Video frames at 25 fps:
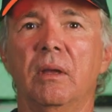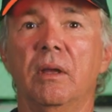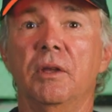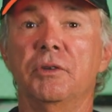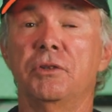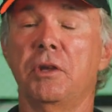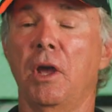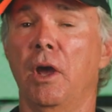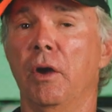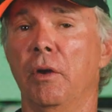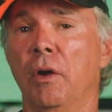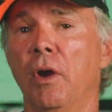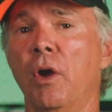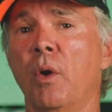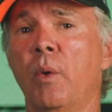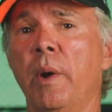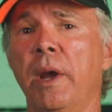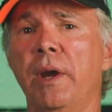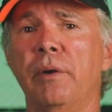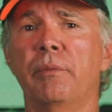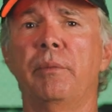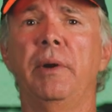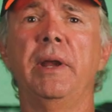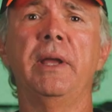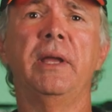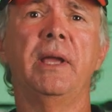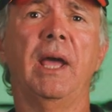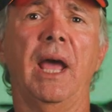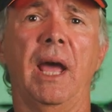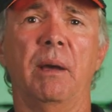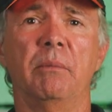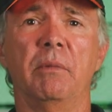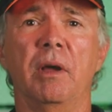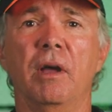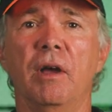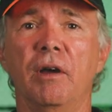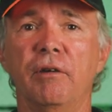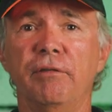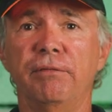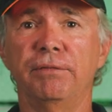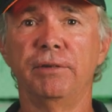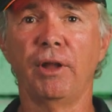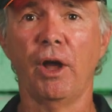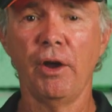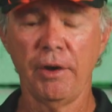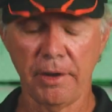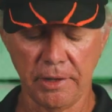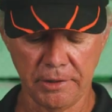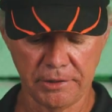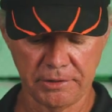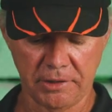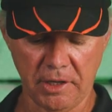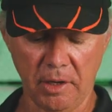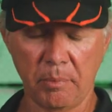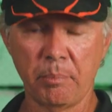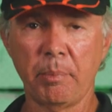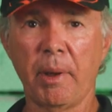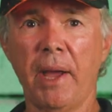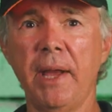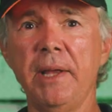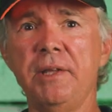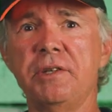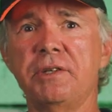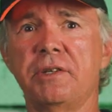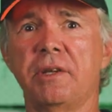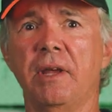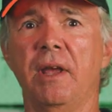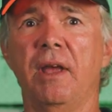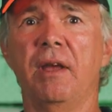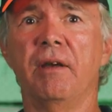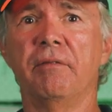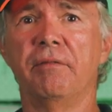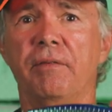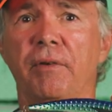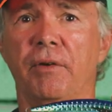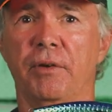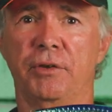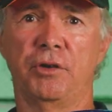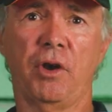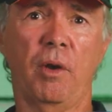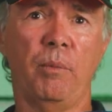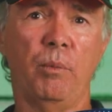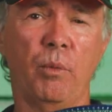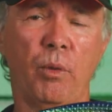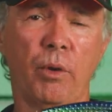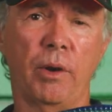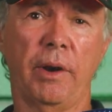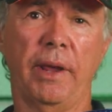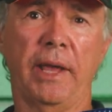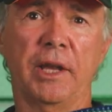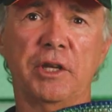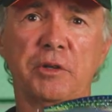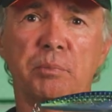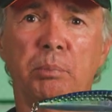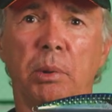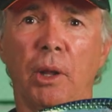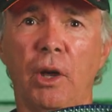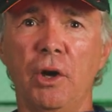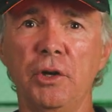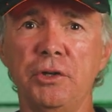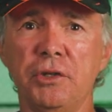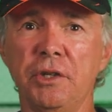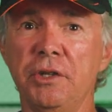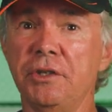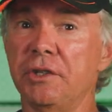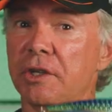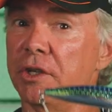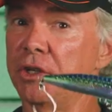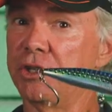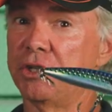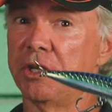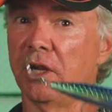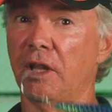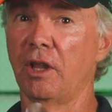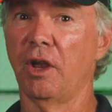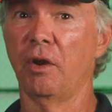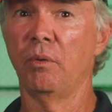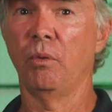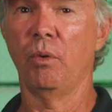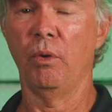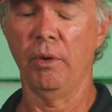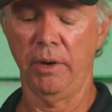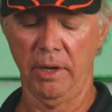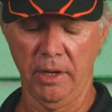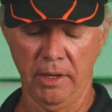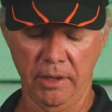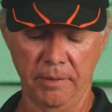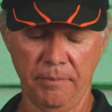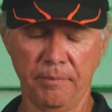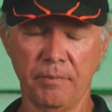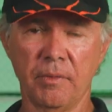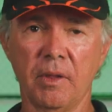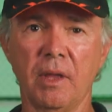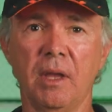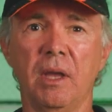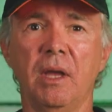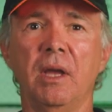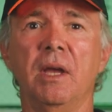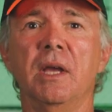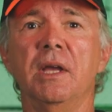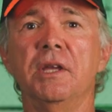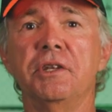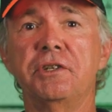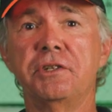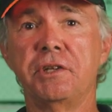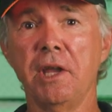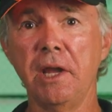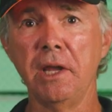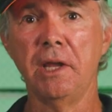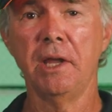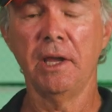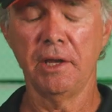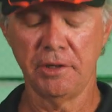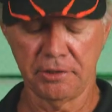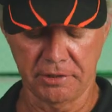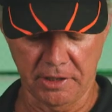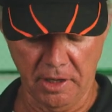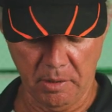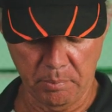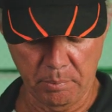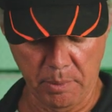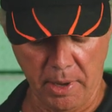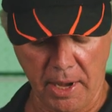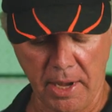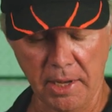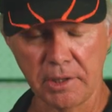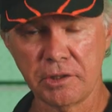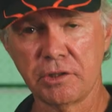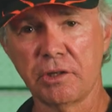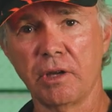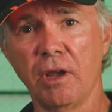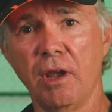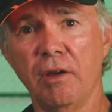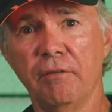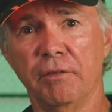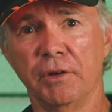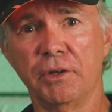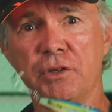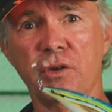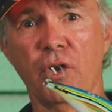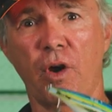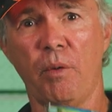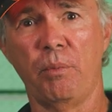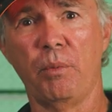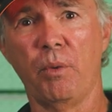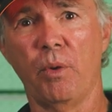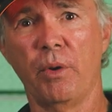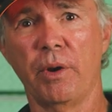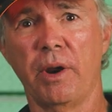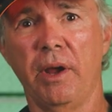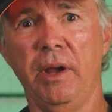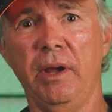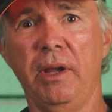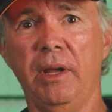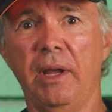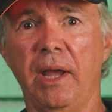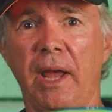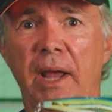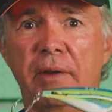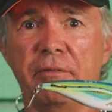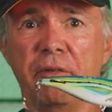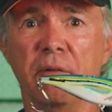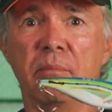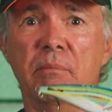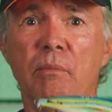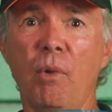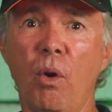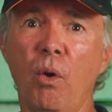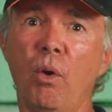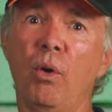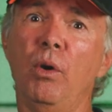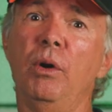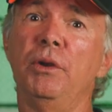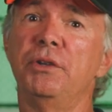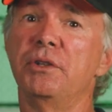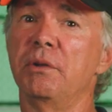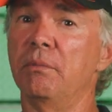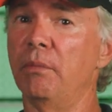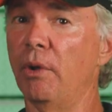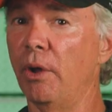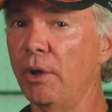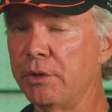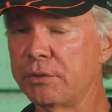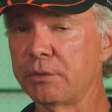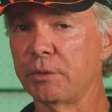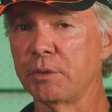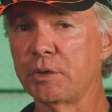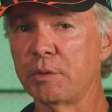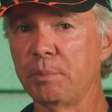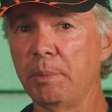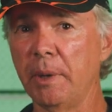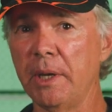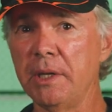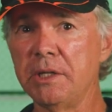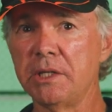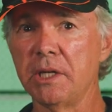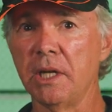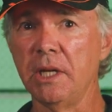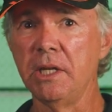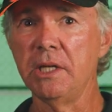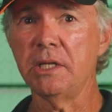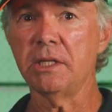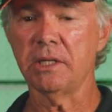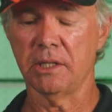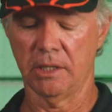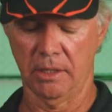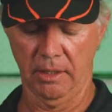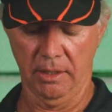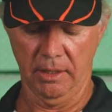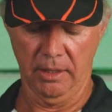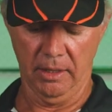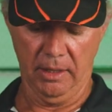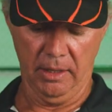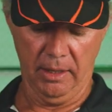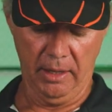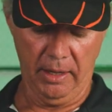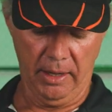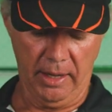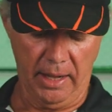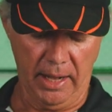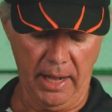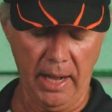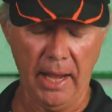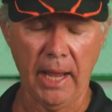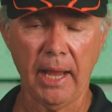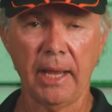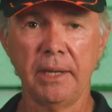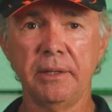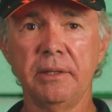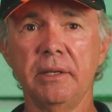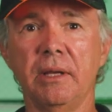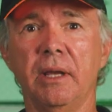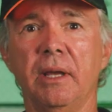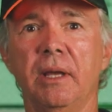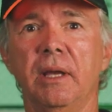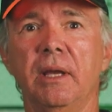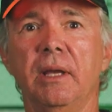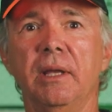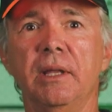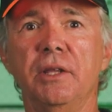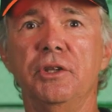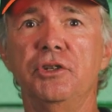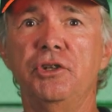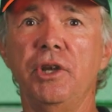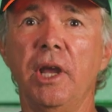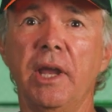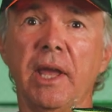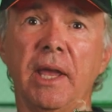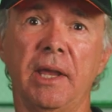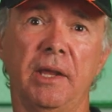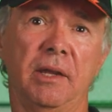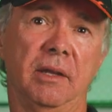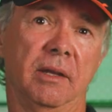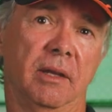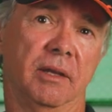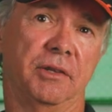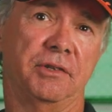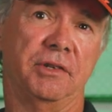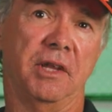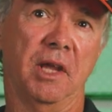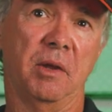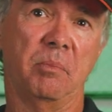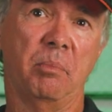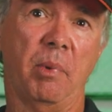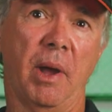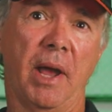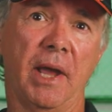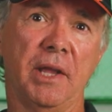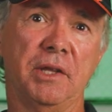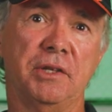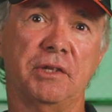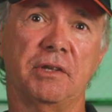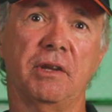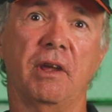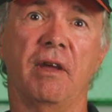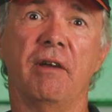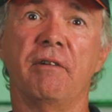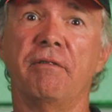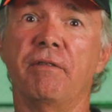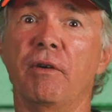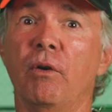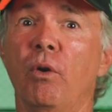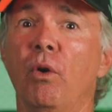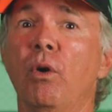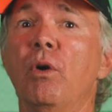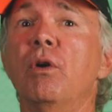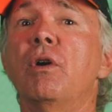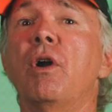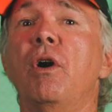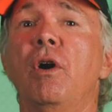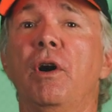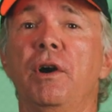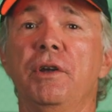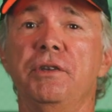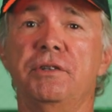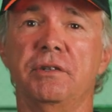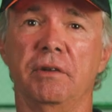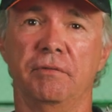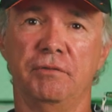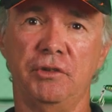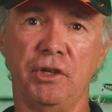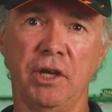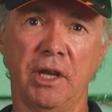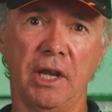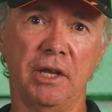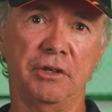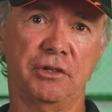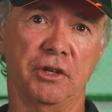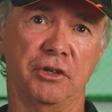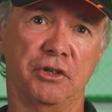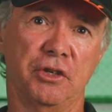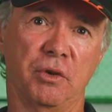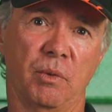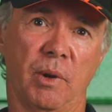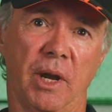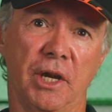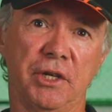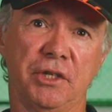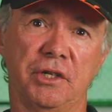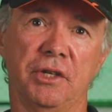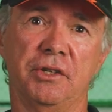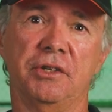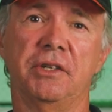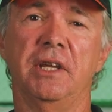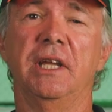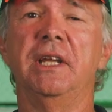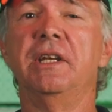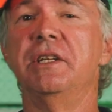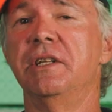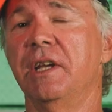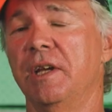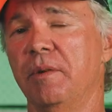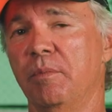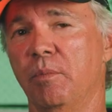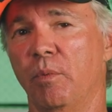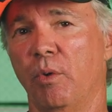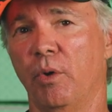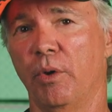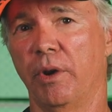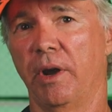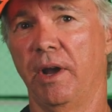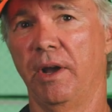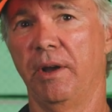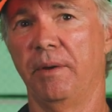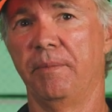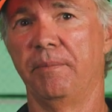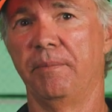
So, quick recap. Floating stick baits for top water explosions in shallow water. Sinking stick baits for top water for more demersal species, and jigging stick baits for all kinds of jigging situations in deep water.